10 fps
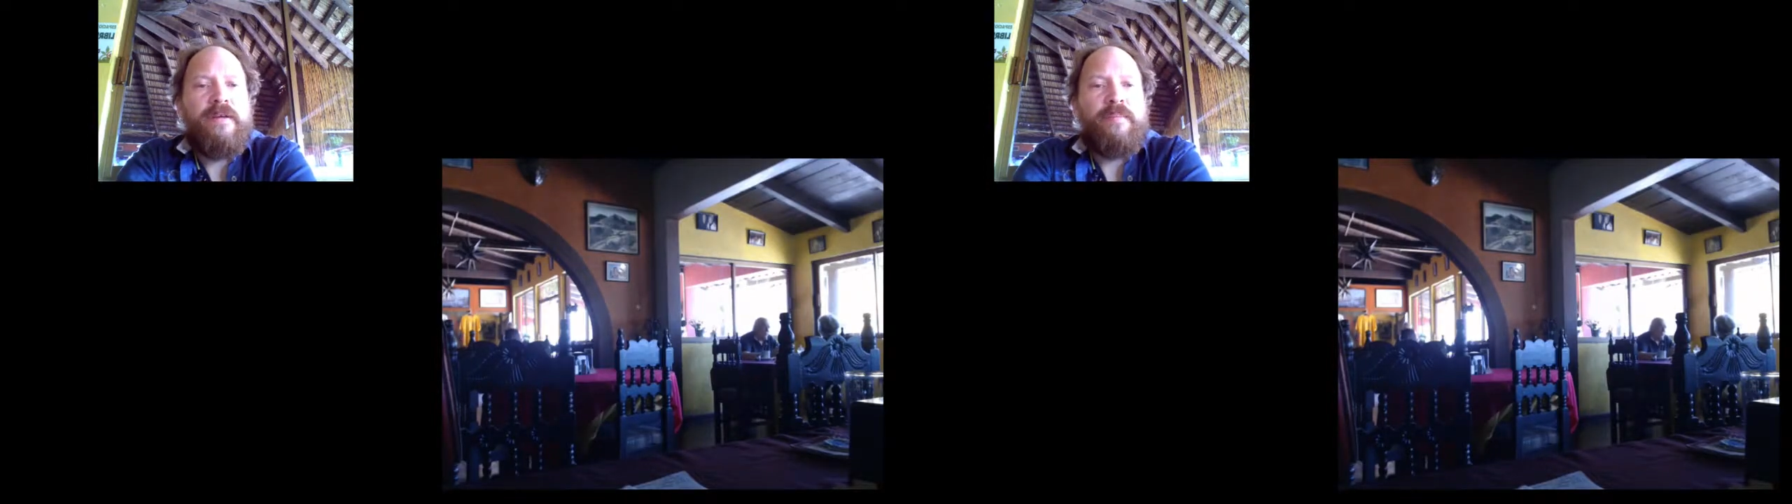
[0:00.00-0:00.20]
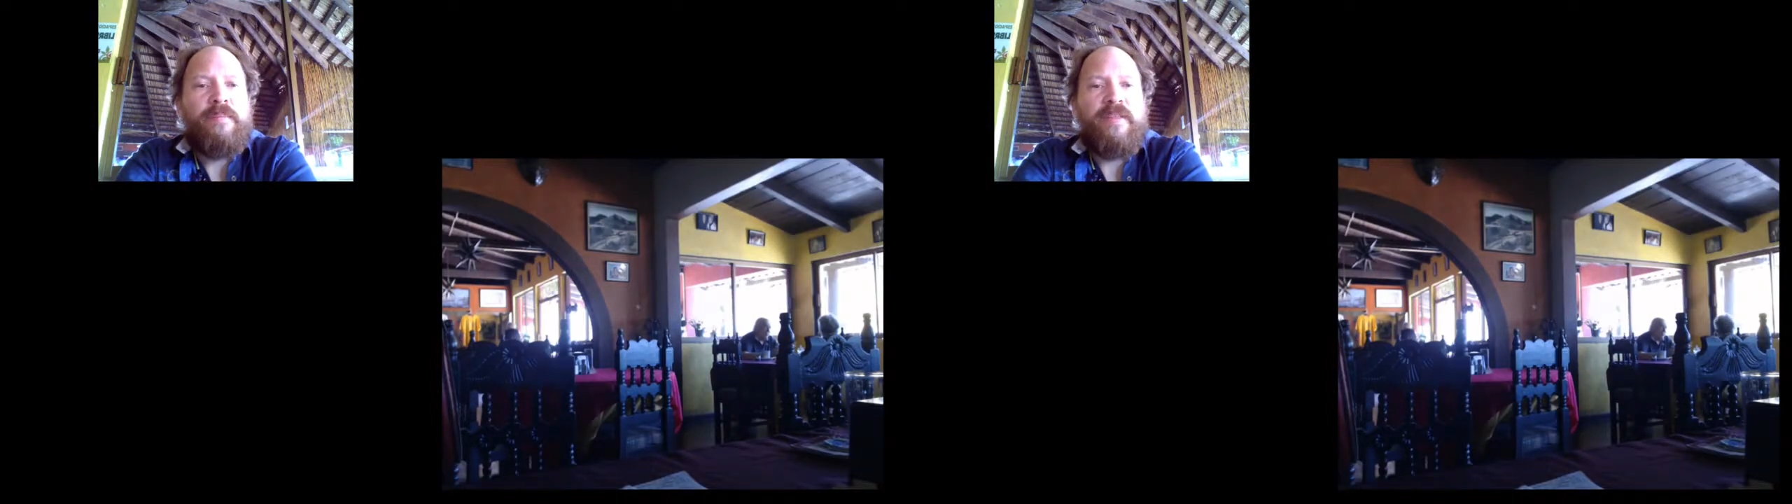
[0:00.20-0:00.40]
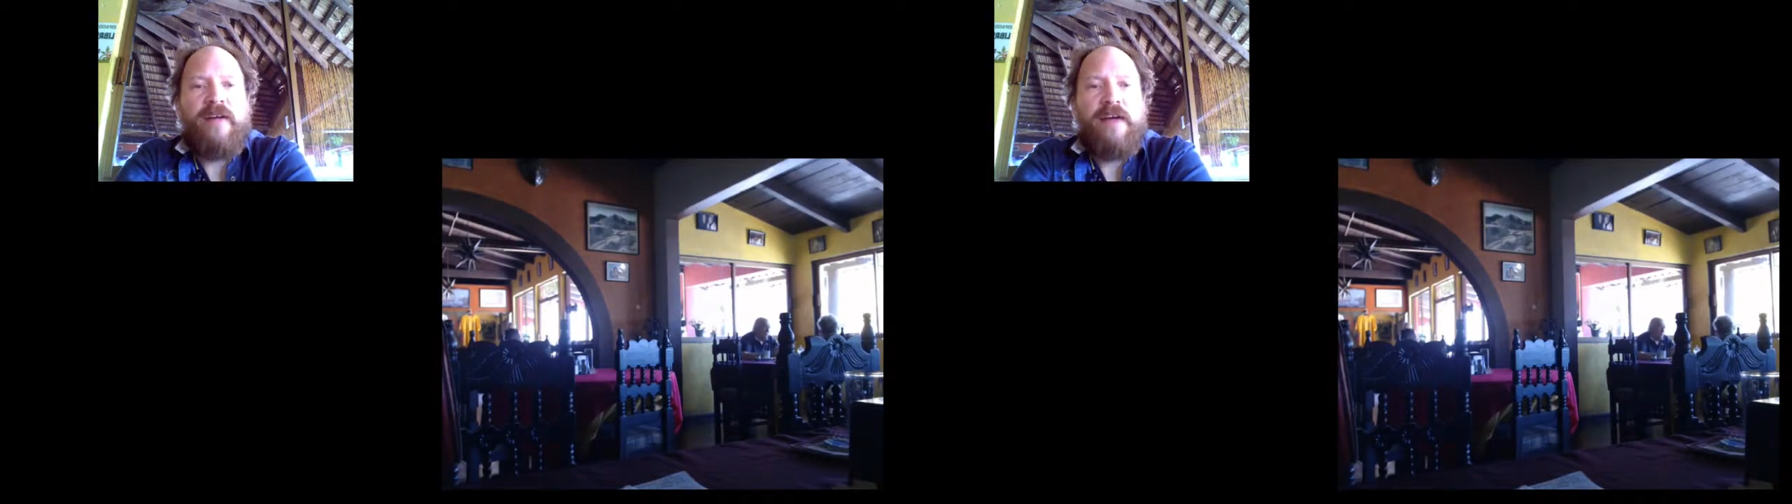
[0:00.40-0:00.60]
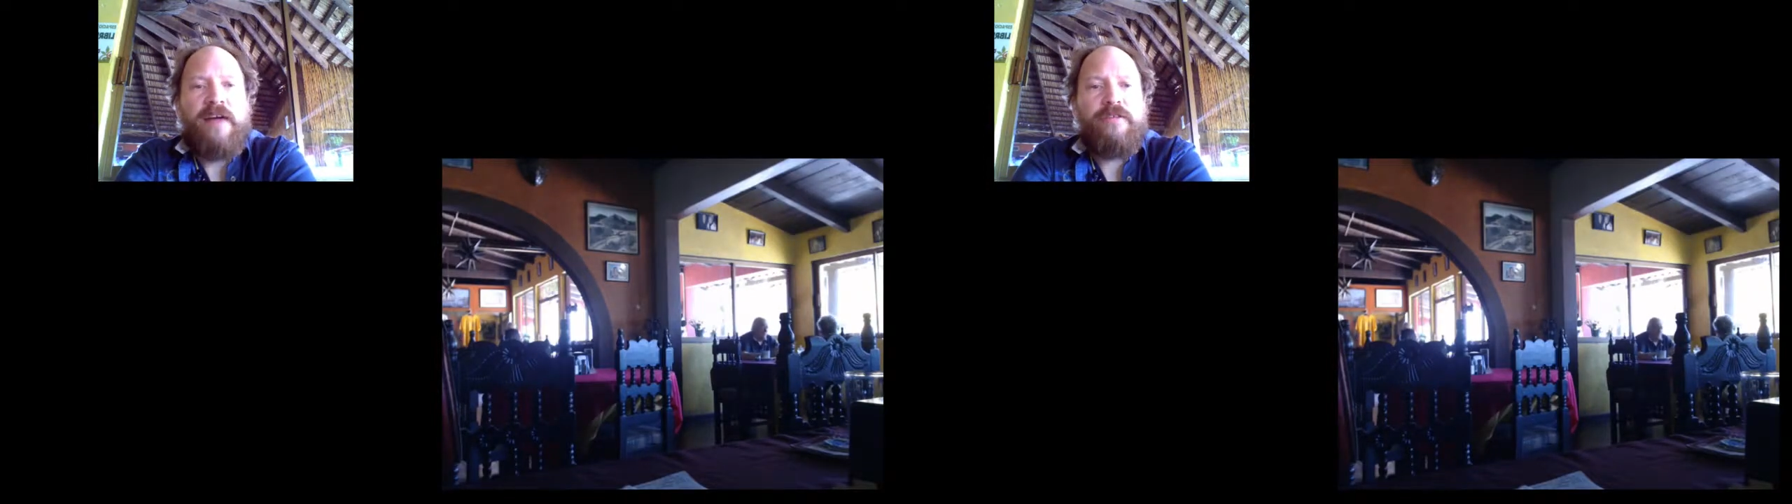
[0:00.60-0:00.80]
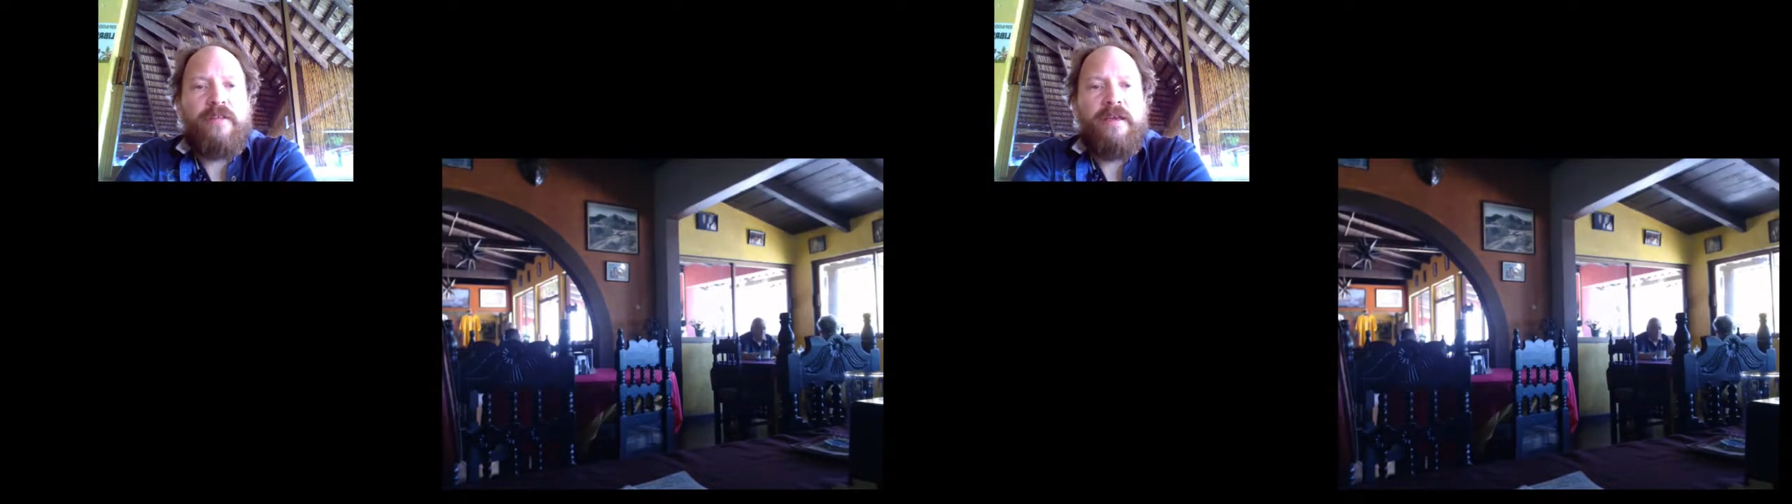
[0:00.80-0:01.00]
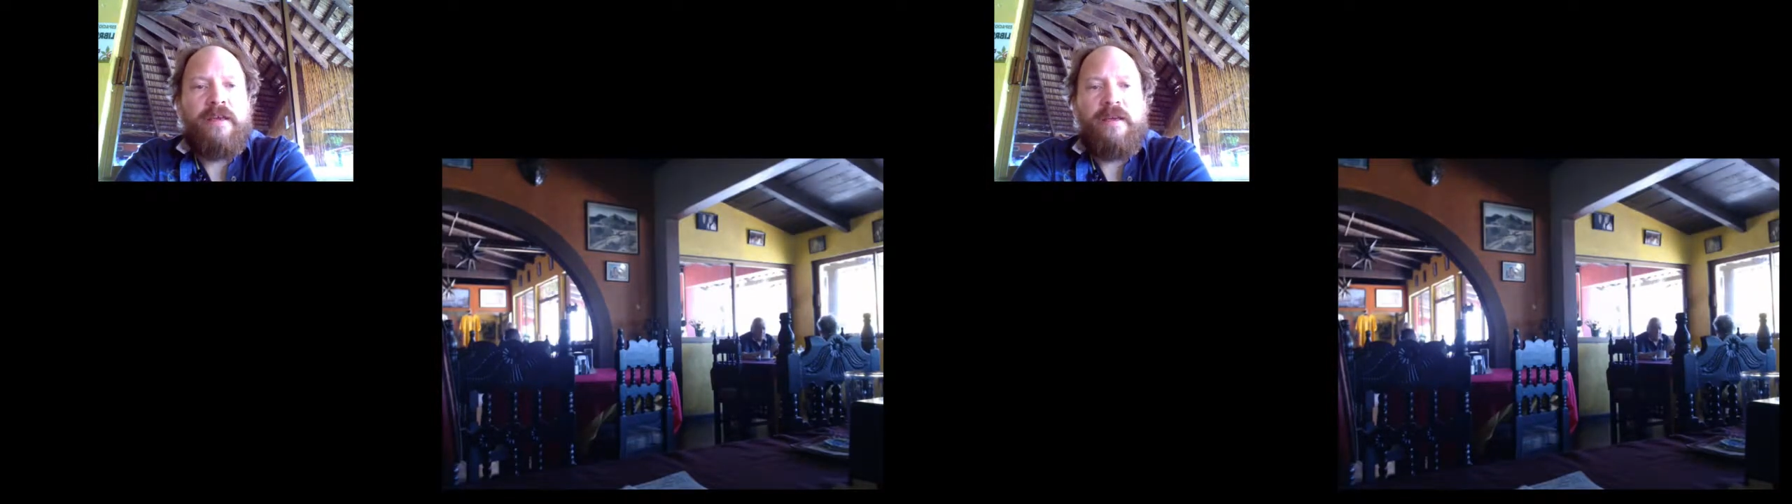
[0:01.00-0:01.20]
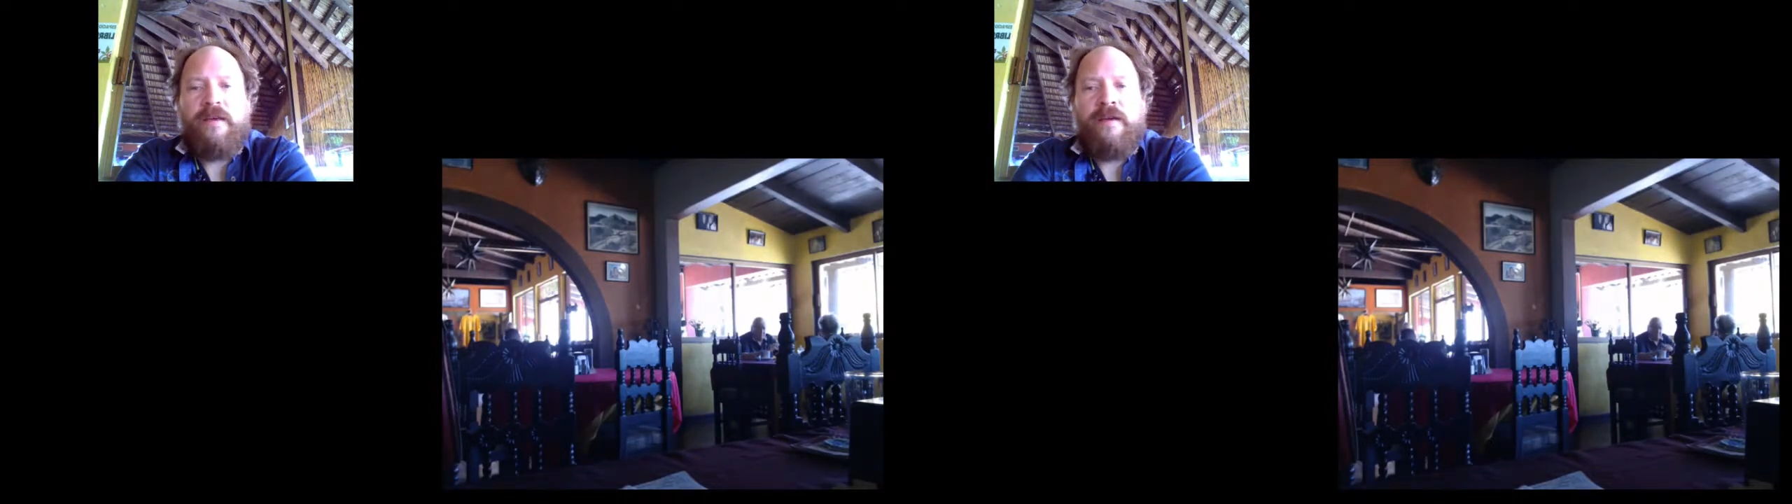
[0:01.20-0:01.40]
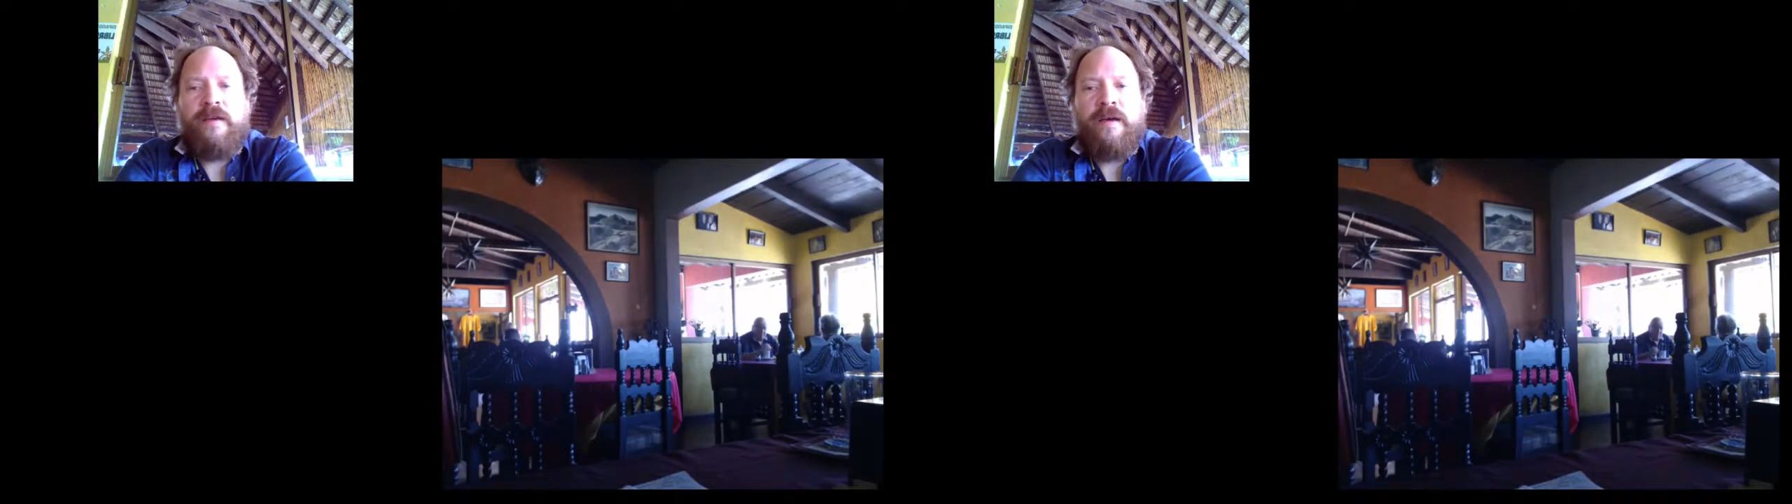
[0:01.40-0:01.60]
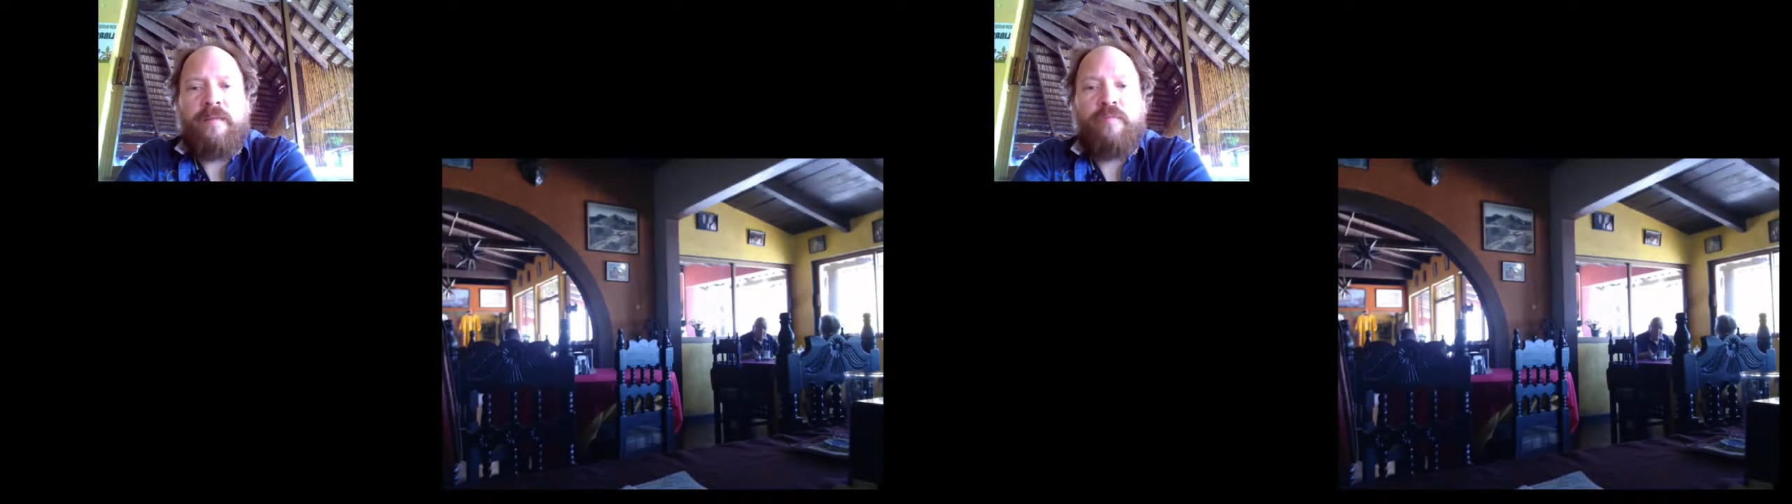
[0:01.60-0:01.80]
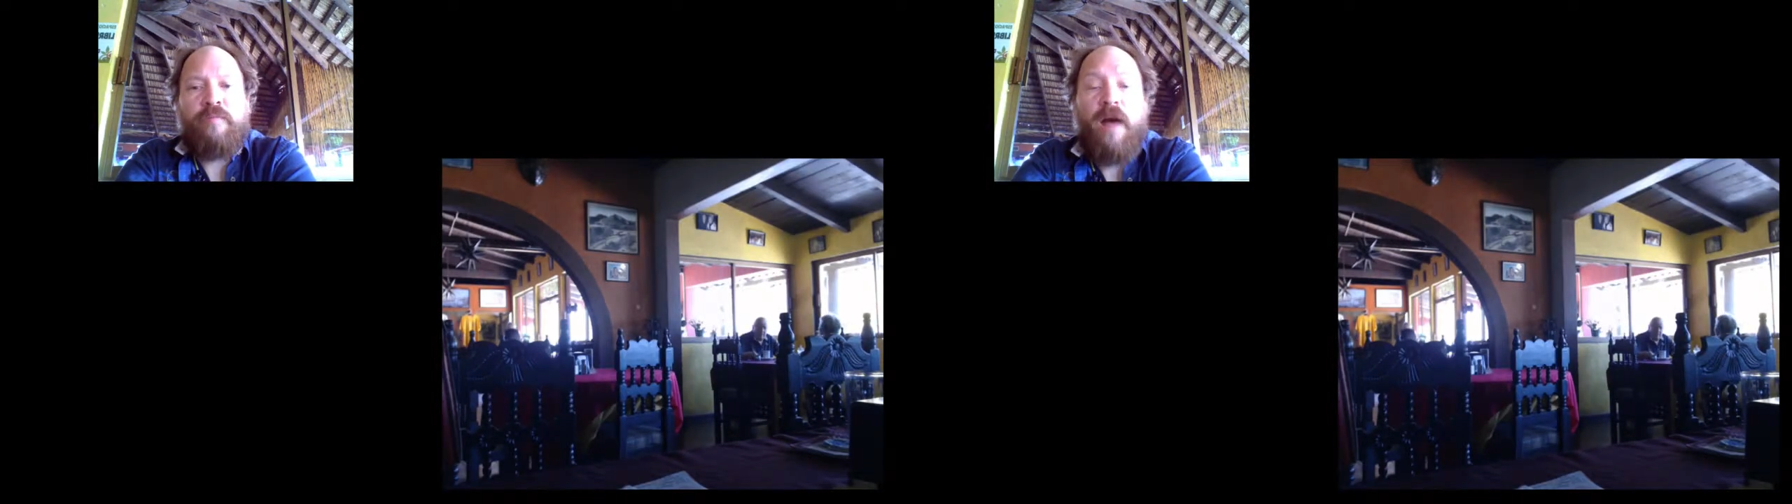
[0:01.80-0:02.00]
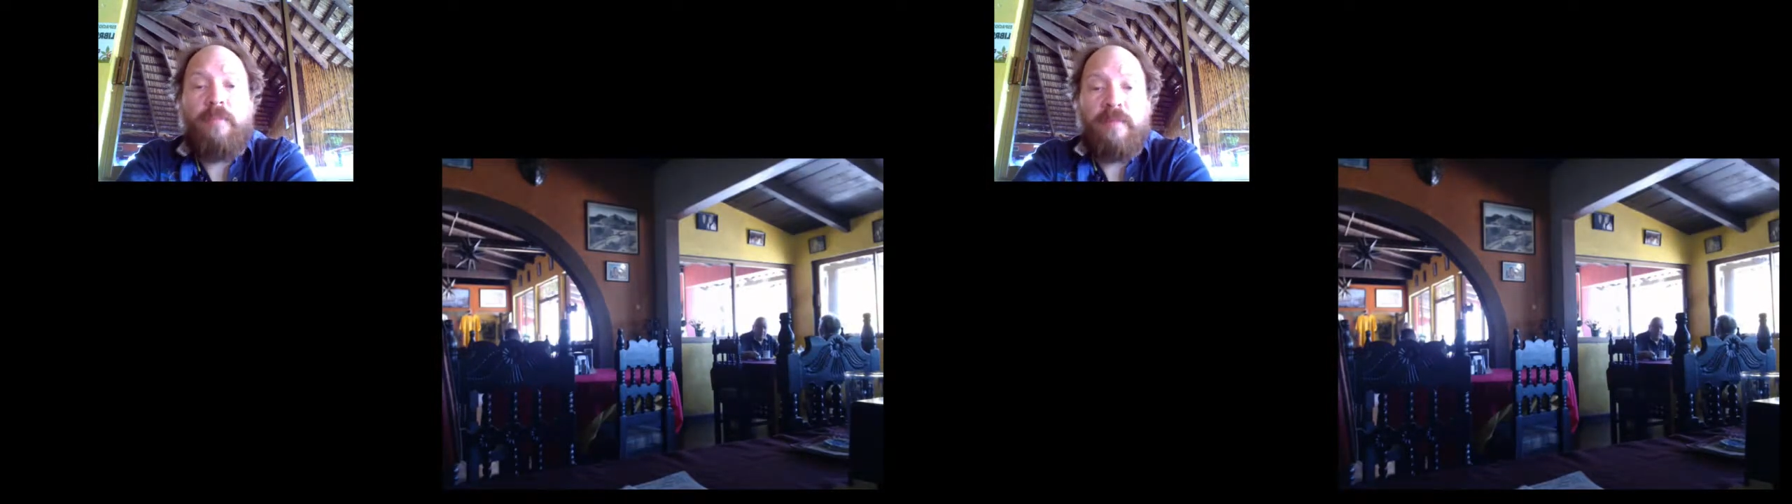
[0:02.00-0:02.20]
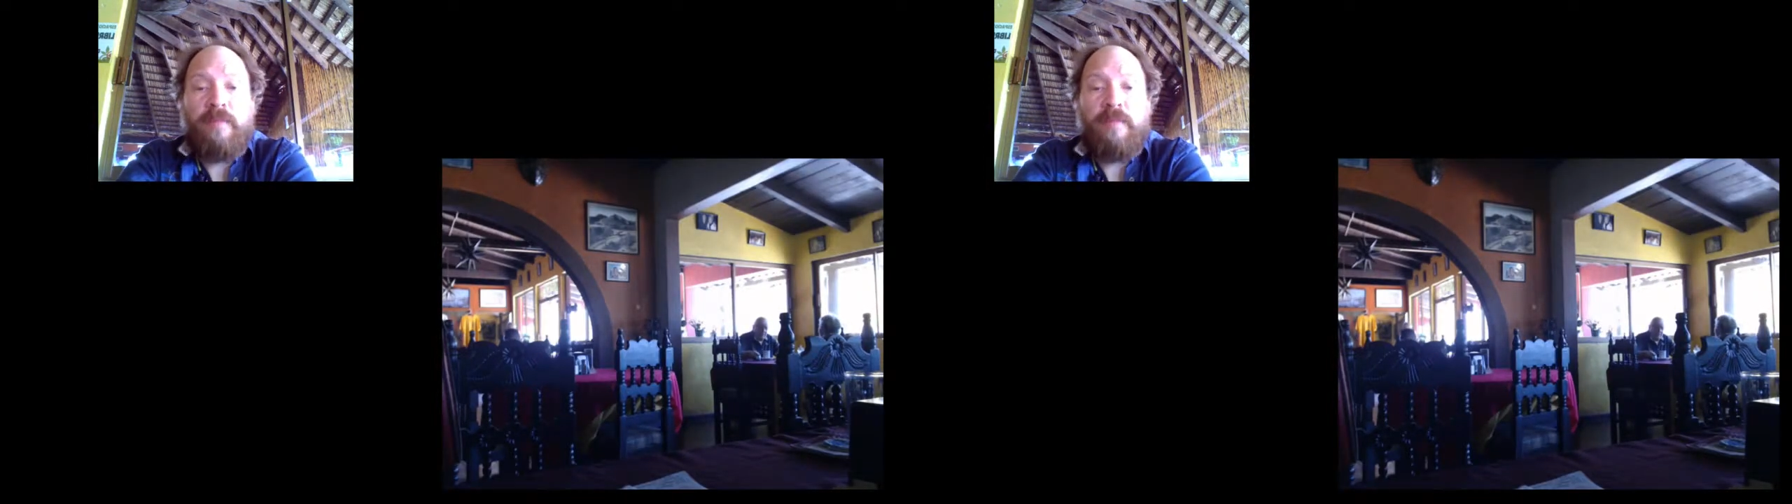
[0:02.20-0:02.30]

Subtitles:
but they're actually Microsoft.